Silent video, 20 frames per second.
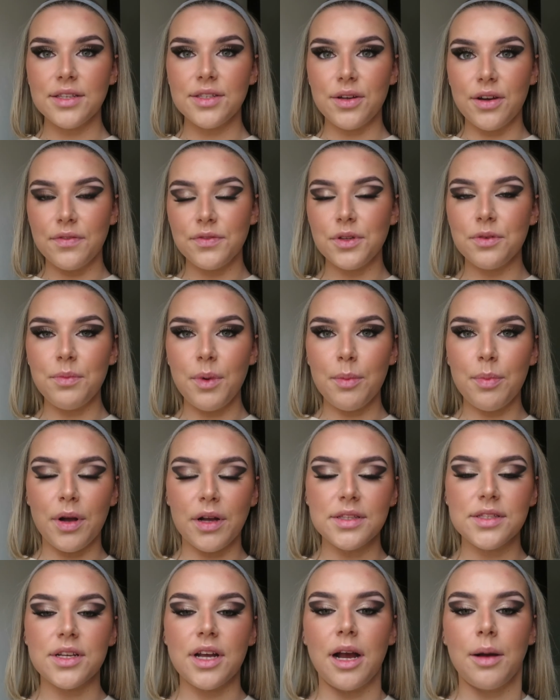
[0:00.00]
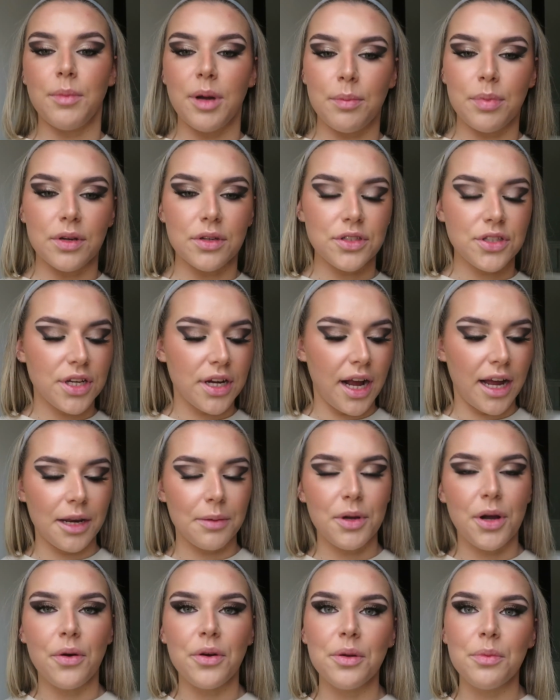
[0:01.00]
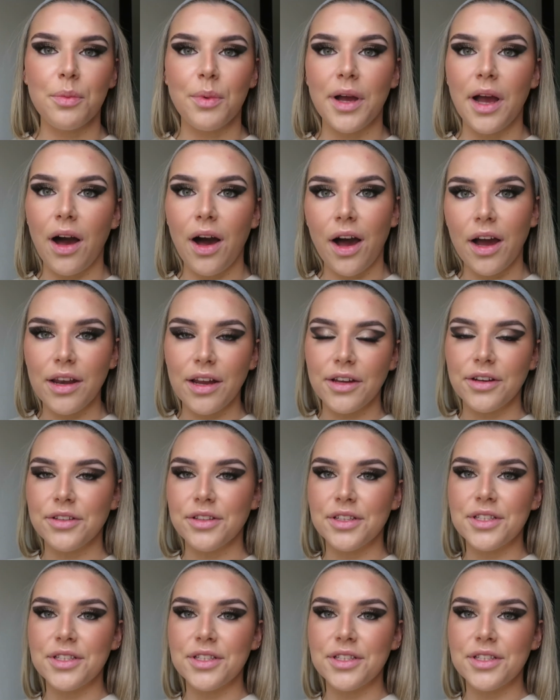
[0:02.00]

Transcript: so I've done my bronzer and my blusher, and I'm going in with my highlighter.